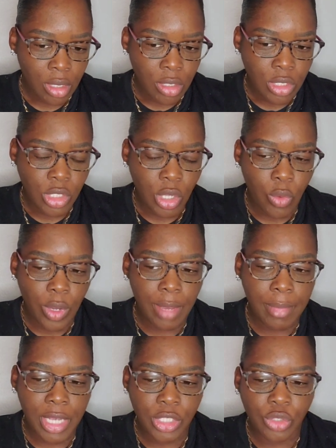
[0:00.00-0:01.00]
So
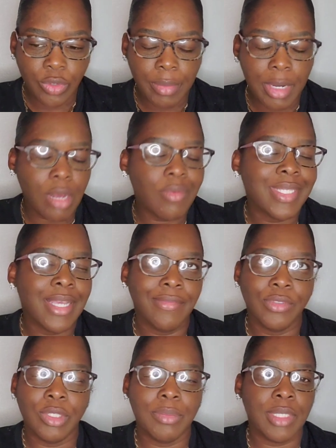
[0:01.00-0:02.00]
in my dream, and I always
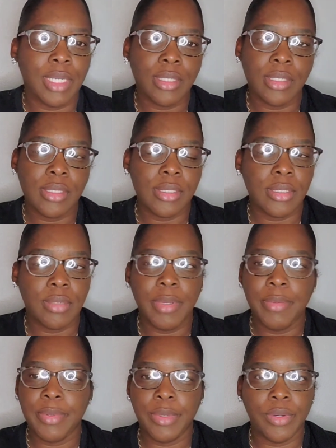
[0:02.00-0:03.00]
have dreams like this,
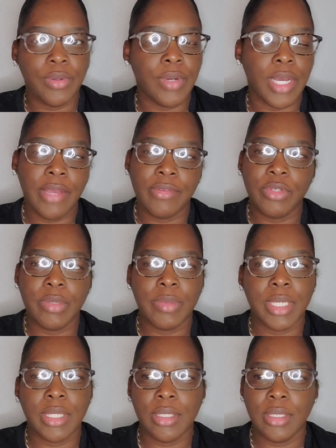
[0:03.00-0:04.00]
people know I have dreams
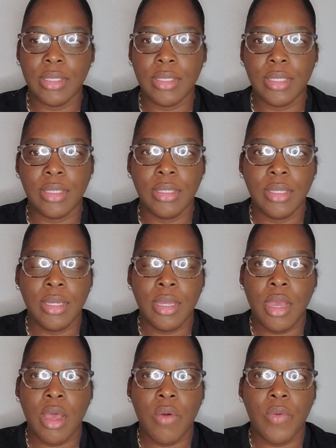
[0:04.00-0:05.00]
like this, and
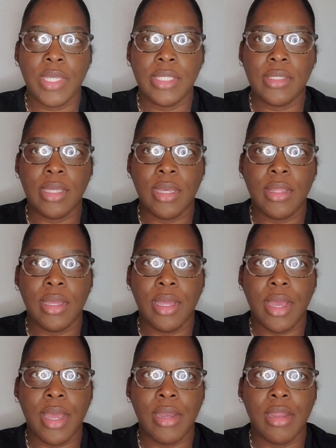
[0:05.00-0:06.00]
I always say
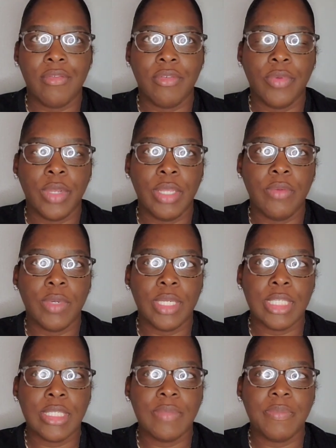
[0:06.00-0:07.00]
that I never really want
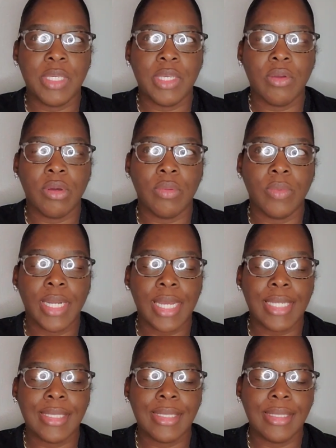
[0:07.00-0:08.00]
to speak on what
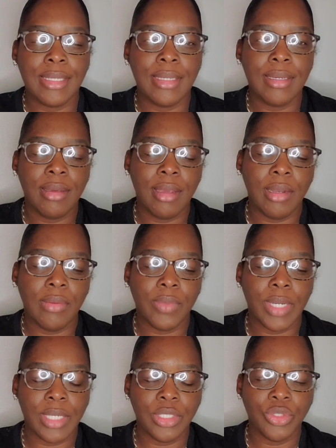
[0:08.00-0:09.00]
I see and
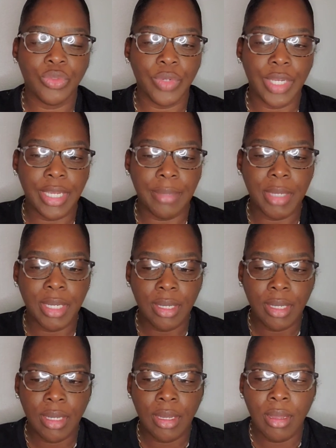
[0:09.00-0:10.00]
what I dream
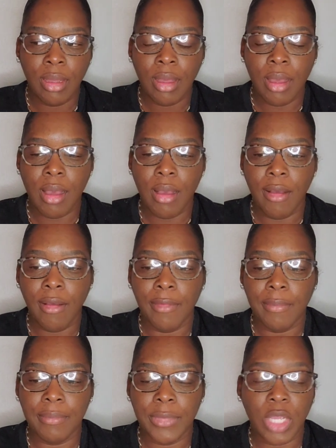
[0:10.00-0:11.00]

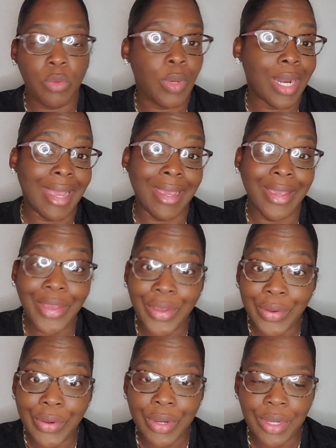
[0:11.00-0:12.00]
and what I
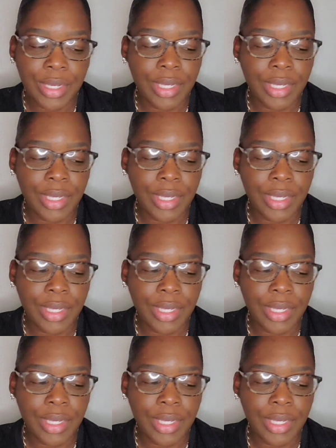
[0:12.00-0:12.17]
hear,